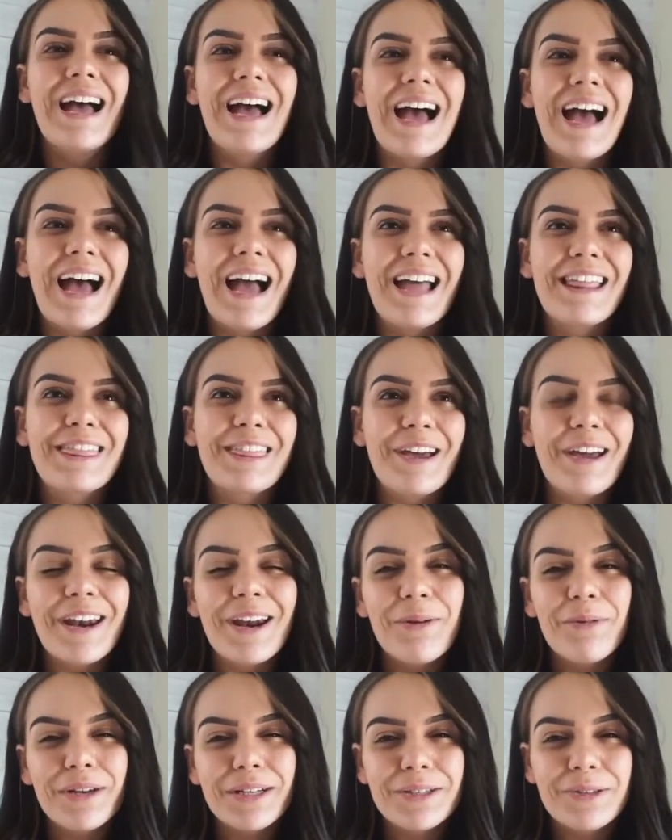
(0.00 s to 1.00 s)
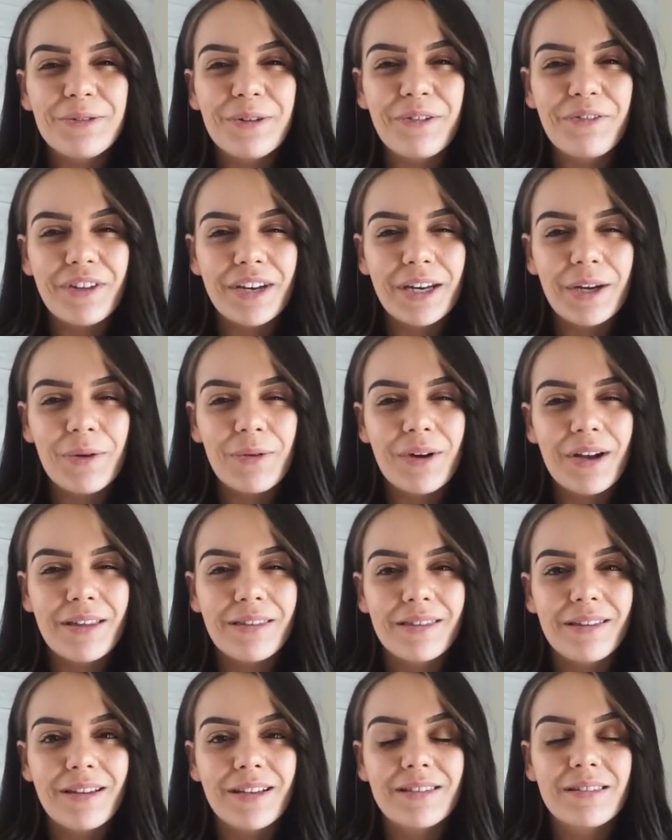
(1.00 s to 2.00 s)
I thought I would do a video on
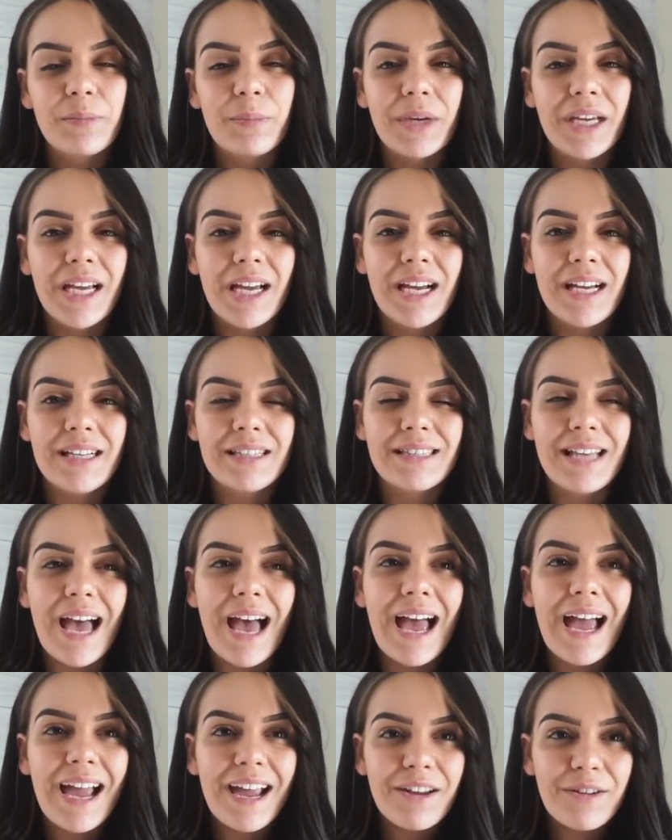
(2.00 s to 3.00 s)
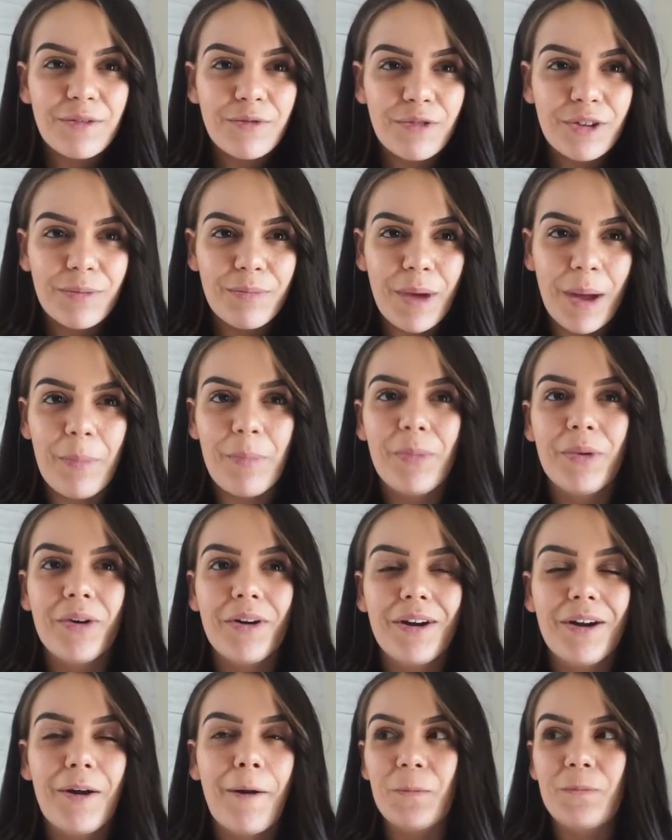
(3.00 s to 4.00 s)
this because I
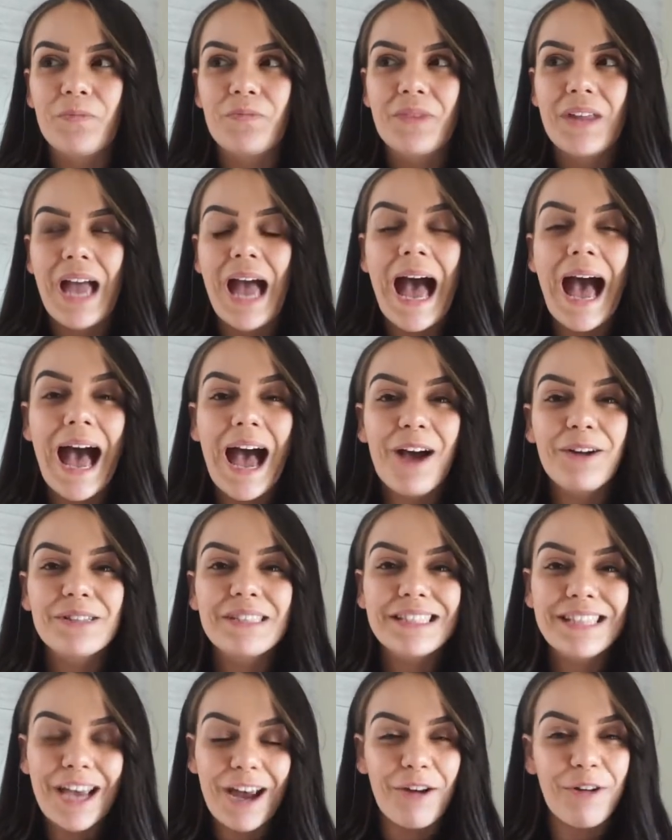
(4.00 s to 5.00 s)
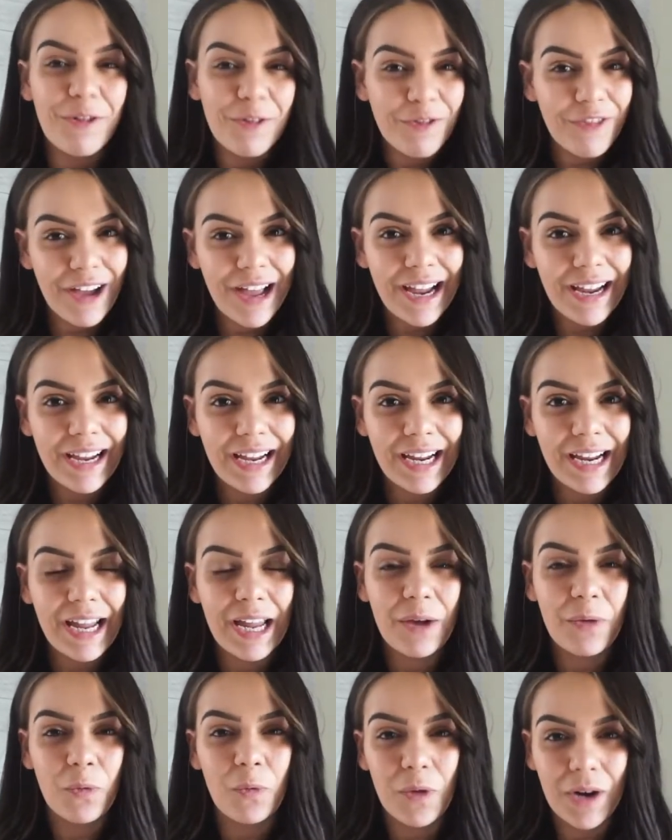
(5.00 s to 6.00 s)
remember how terrifying
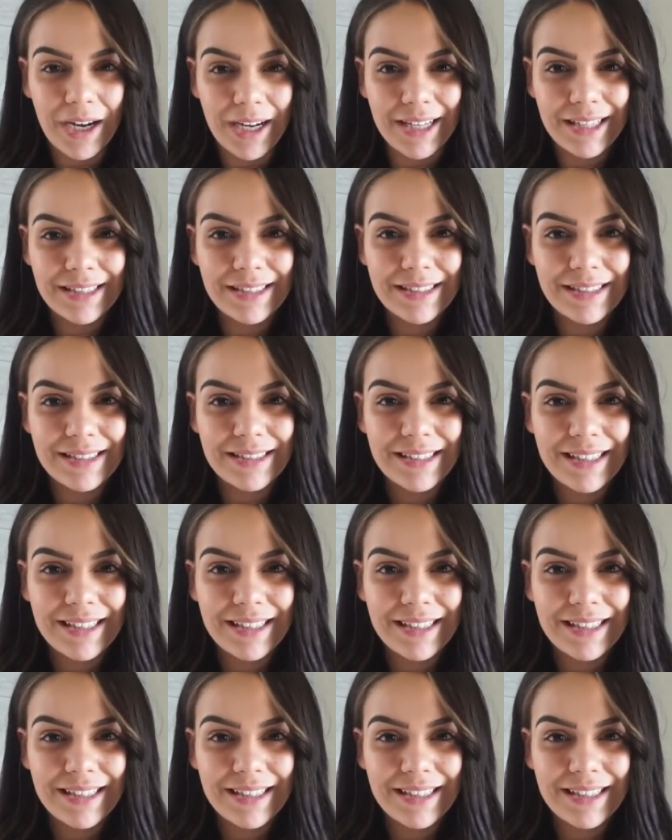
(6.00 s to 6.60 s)
it was